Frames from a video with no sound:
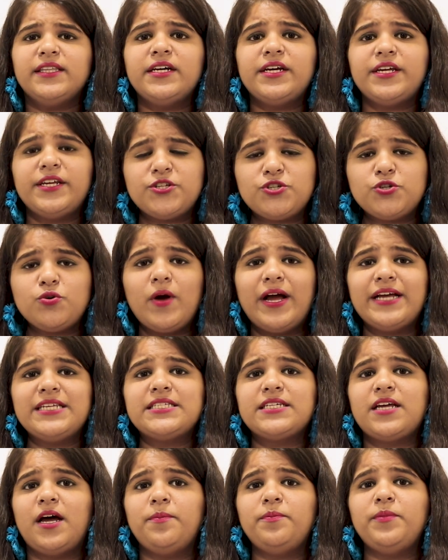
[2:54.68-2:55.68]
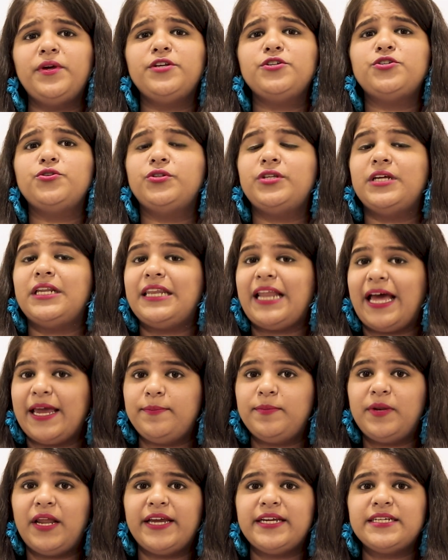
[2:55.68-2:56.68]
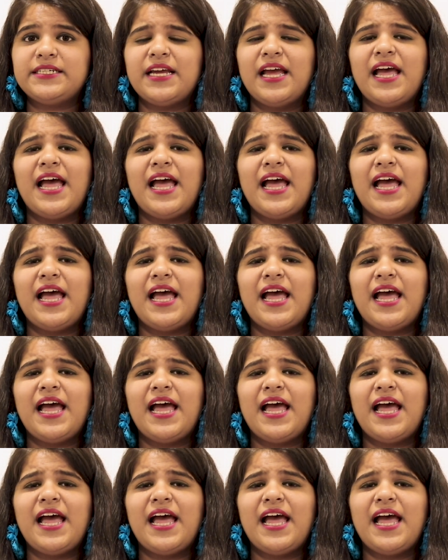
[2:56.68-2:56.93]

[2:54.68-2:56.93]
The issue has come into the limelight